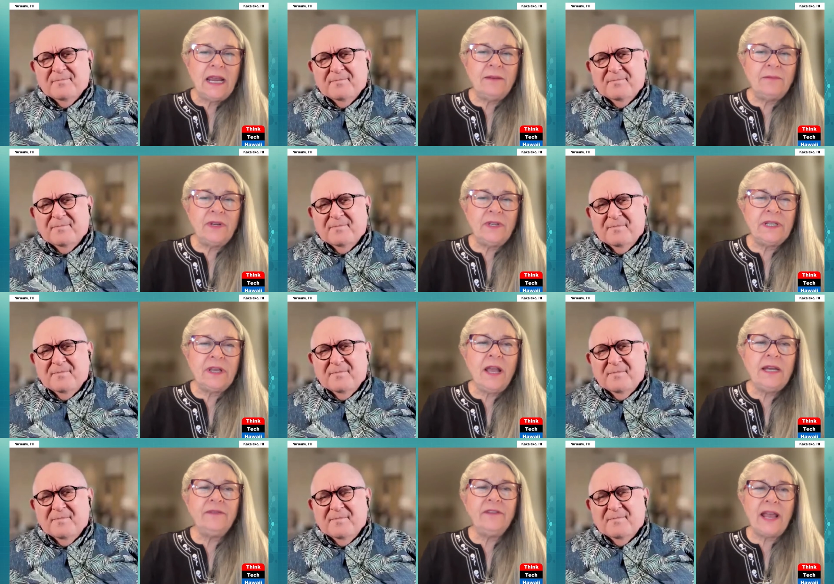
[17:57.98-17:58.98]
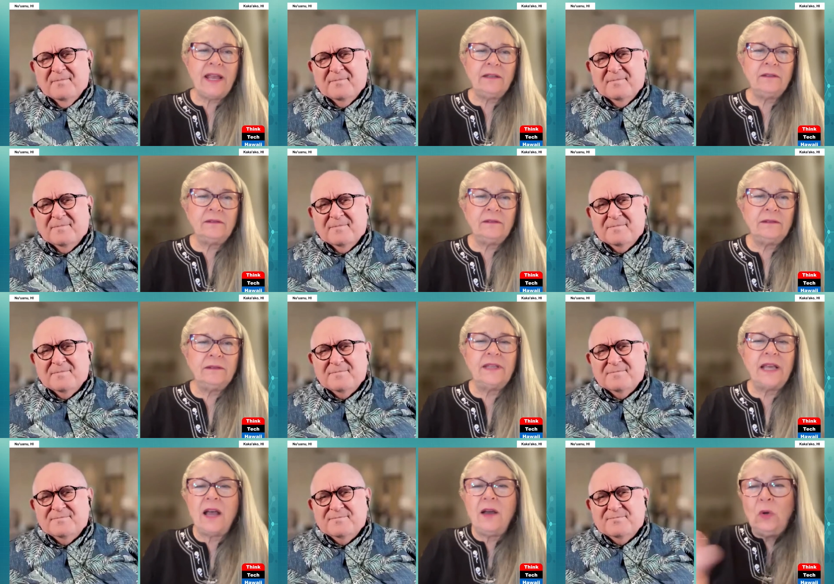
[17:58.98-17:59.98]
Speaker 1: It, it's kind of like
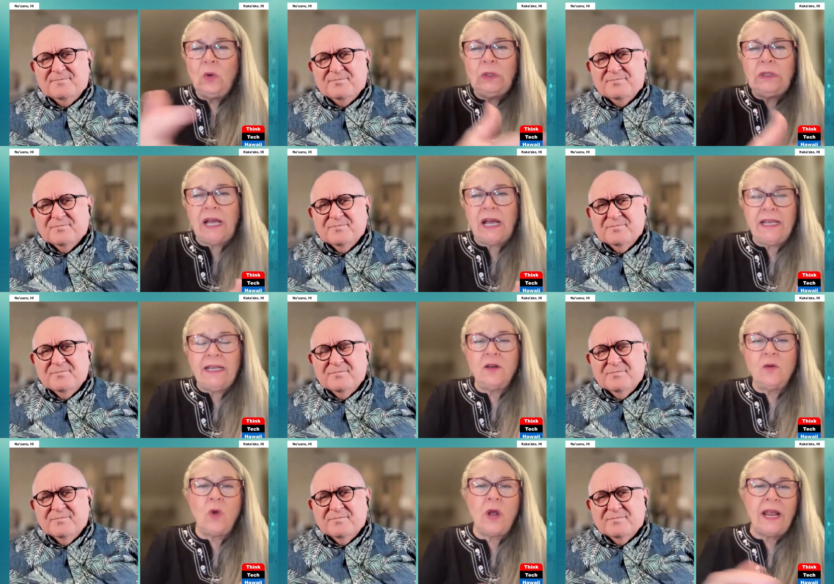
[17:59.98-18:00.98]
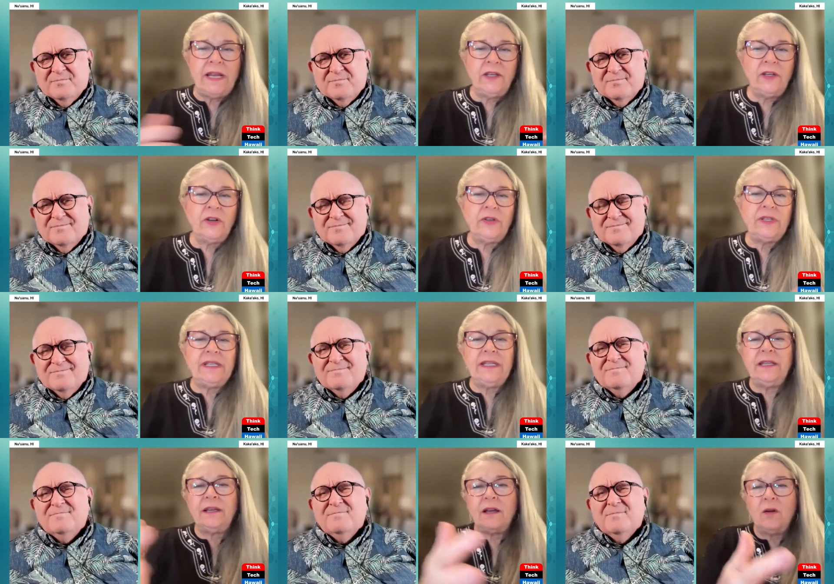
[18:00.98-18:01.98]
the hula in Hawaii. You know, you
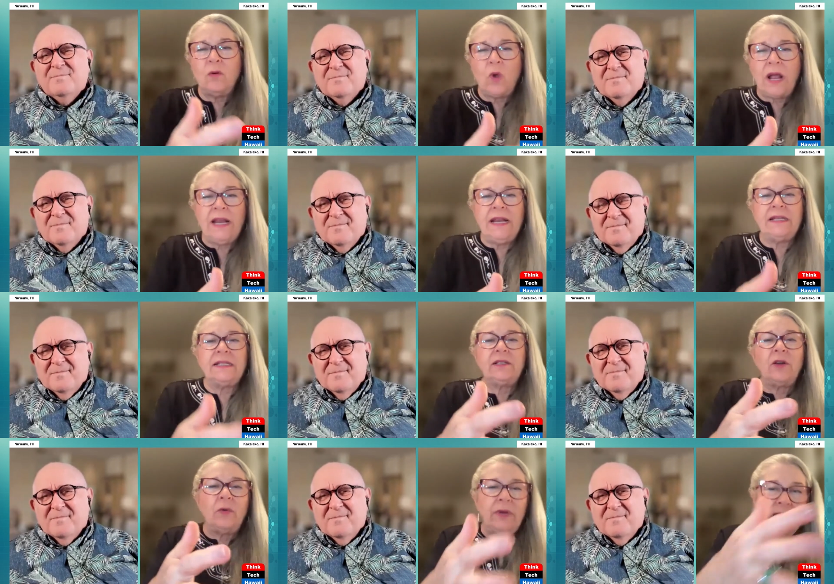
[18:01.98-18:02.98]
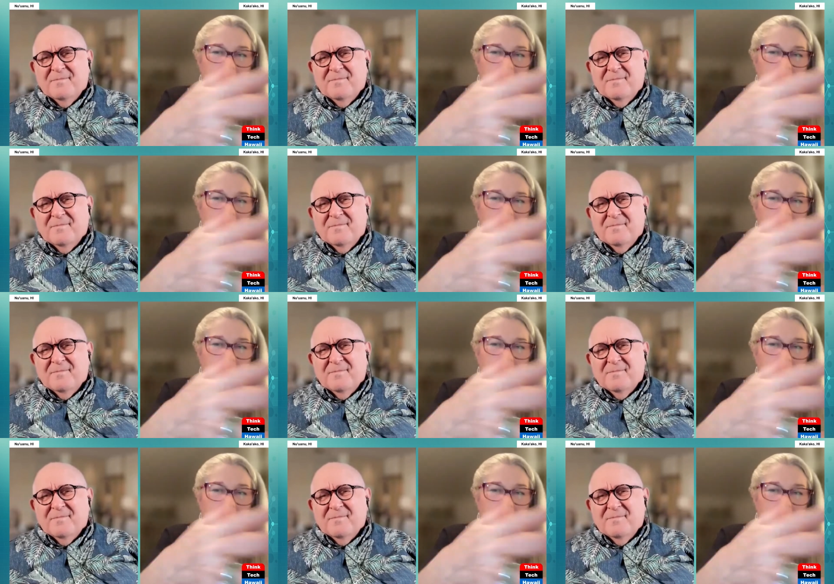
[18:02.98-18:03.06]
see the Hawaiians go